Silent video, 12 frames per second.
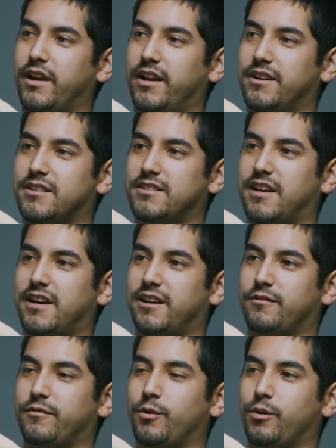any
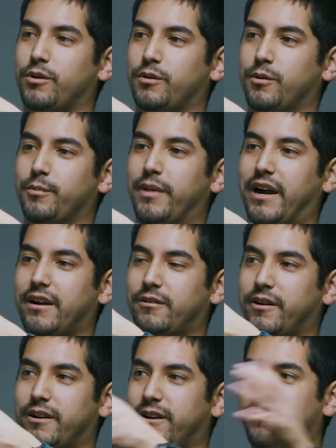side, forward or back
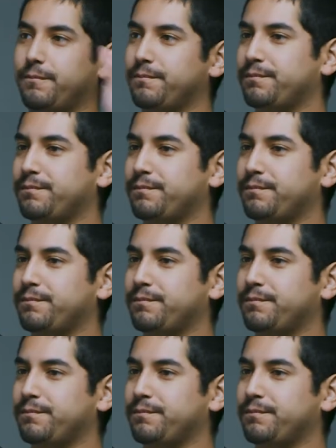right now.